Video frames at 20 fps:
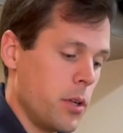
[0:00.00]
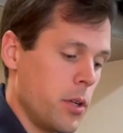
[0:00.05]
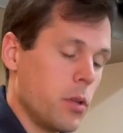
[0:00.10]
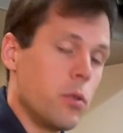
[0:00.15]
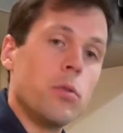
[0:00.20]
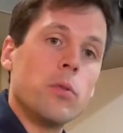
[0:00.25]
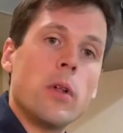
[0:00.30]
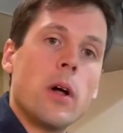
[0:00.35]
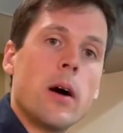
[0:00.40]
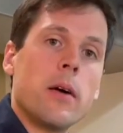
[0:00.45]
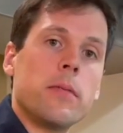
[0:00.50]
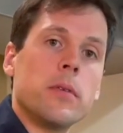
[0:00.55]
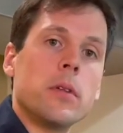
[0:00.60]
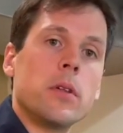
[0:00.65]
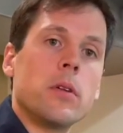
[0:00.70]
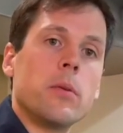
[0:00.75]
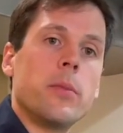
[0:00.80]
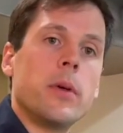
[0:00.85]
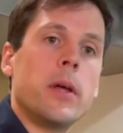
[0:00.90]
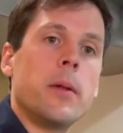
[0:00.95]
to cool off a
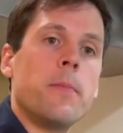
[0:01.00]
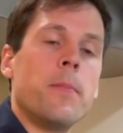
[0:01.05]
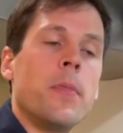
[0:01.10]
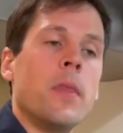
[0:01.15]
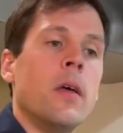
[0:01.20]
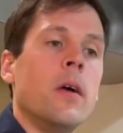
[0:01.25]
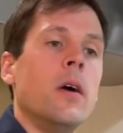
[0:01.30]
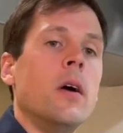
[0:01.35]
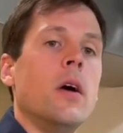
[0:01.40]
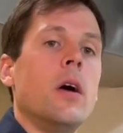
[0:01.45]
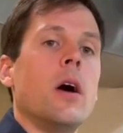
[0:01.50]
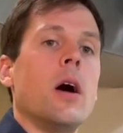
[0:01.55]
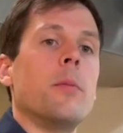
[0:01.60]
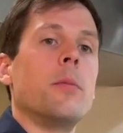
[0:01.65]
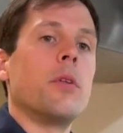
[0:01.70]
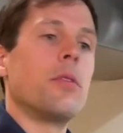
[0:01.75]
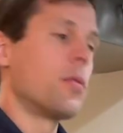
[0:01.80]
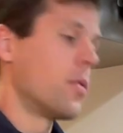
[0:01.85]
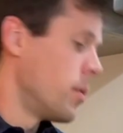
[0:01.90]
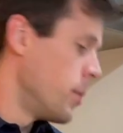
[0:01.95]
little bit. I'm
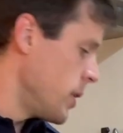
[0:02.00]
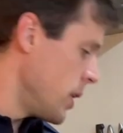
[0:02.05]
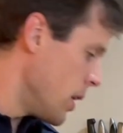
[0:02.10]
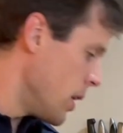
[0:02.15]
gonna throw them in the